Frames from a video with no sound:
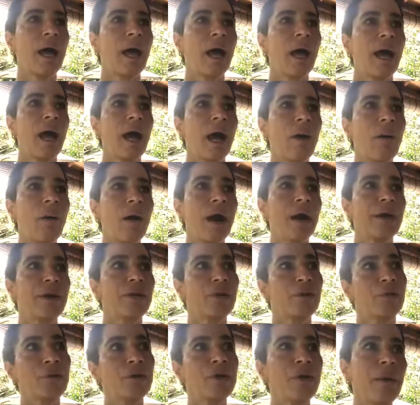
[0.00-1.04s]
how are you,
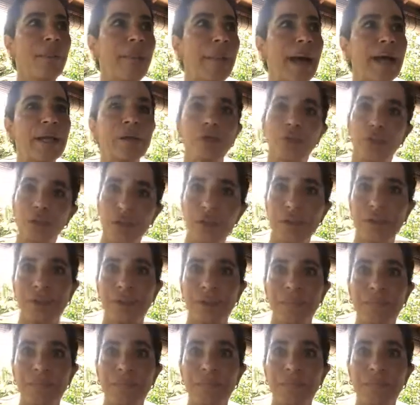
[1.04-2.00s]
good or bad? Good.